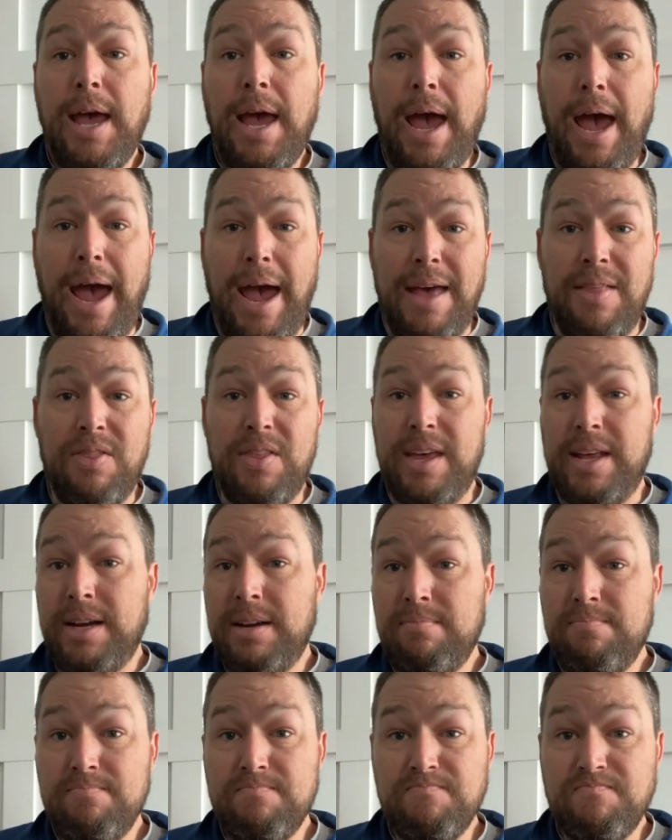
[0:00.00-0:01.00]
and then
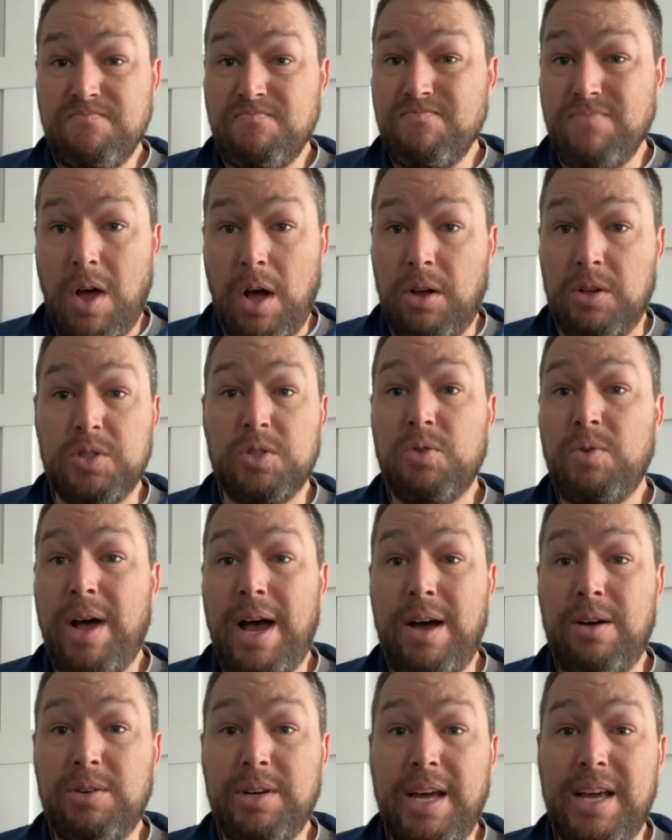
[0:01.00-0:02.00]
also
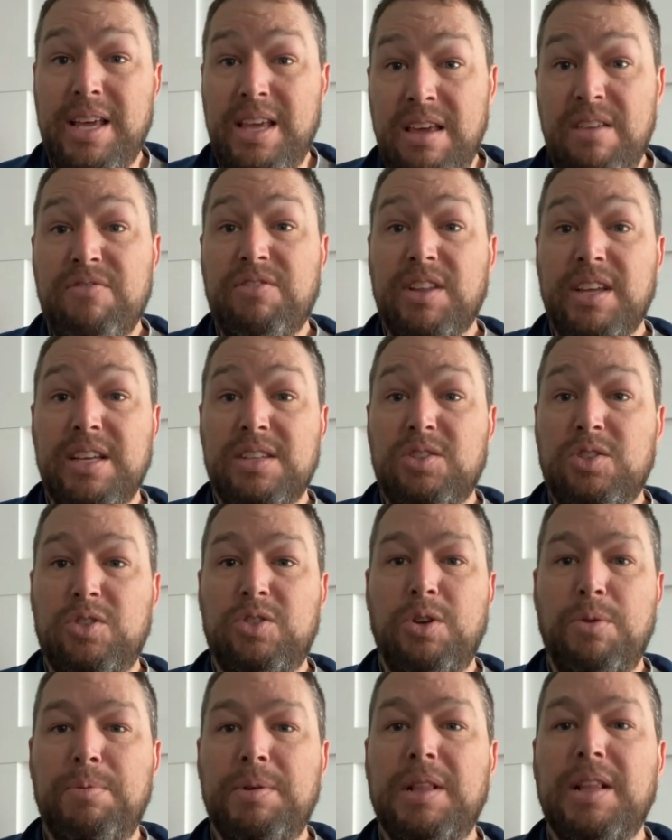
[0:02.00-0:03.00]
how naively and
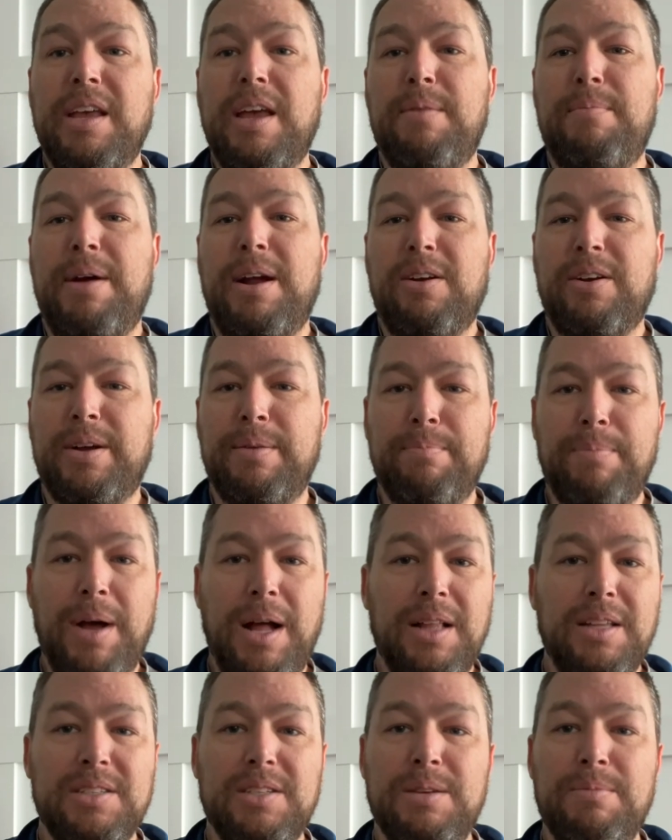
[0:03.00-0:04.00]
stupidly American
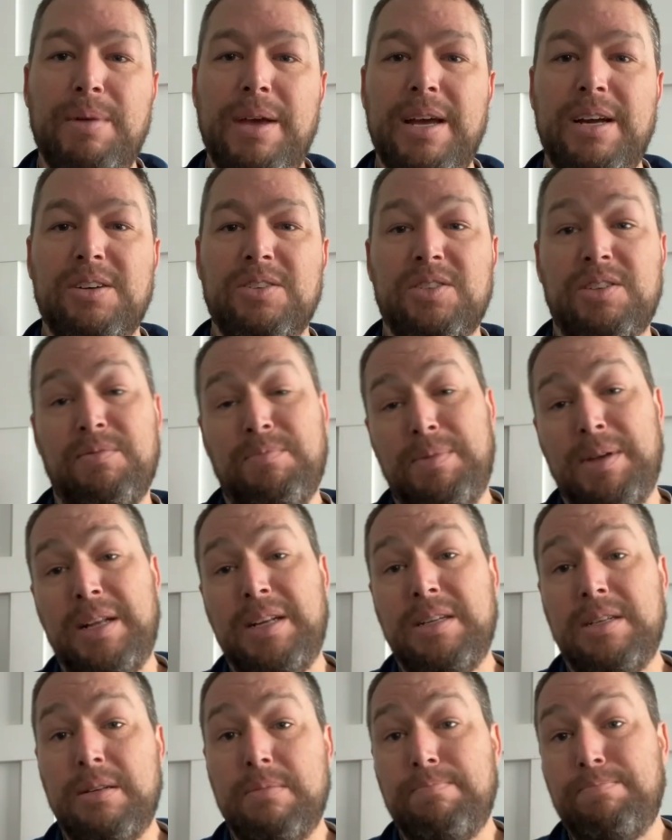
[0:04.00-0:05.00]
policymakers have been
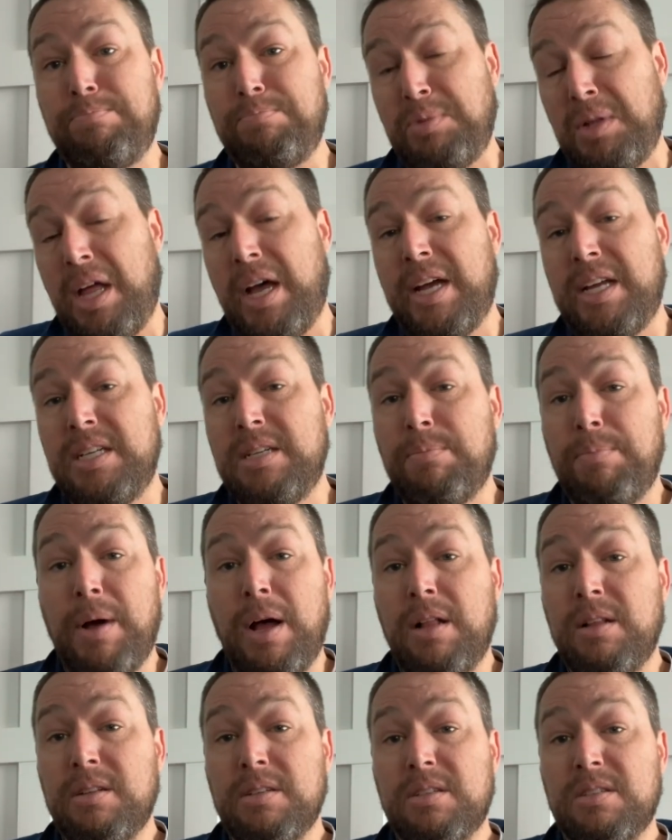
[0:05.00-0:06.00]
blind to
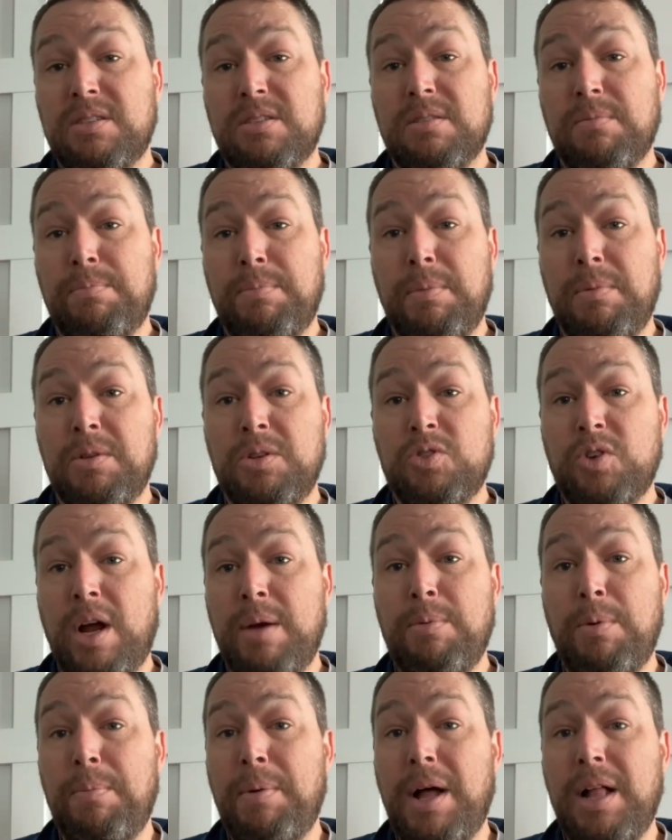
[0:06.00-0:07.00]
politics,
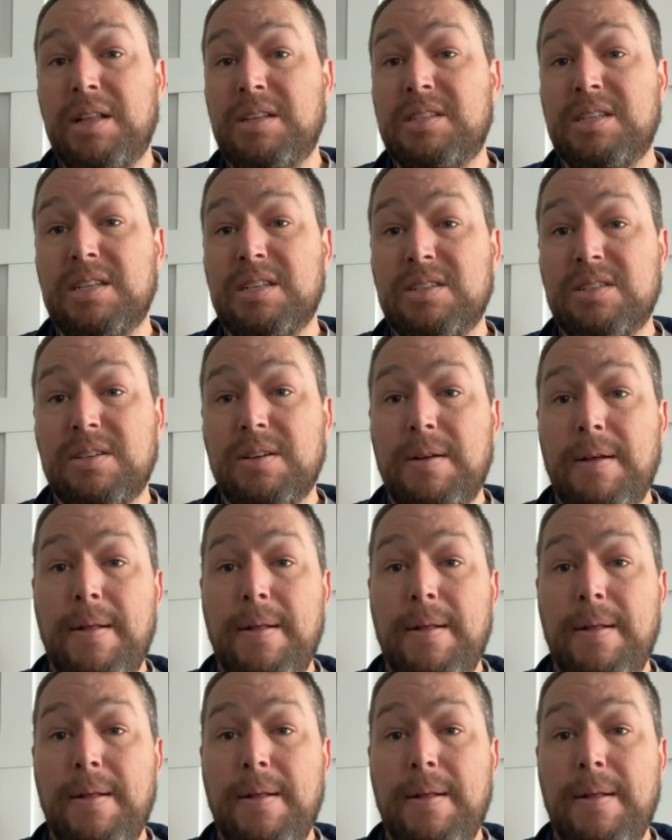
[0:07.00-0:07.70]
tribal politics.